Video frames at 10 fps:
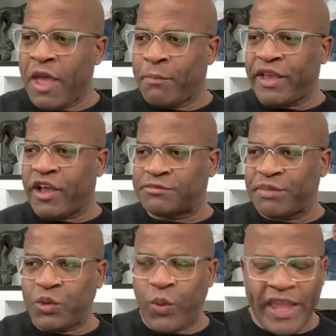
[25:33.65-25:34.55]
Because
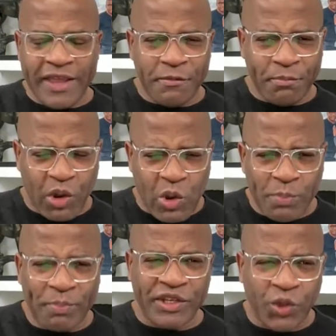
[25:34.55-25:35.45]
between
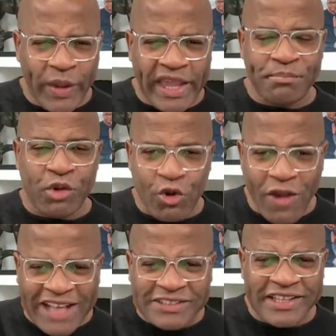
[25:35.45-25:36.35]

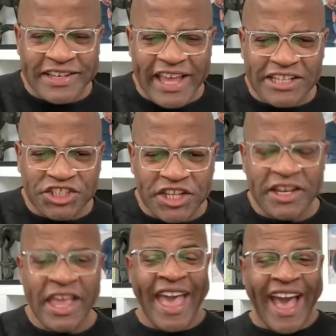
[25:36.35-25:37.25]
procrastination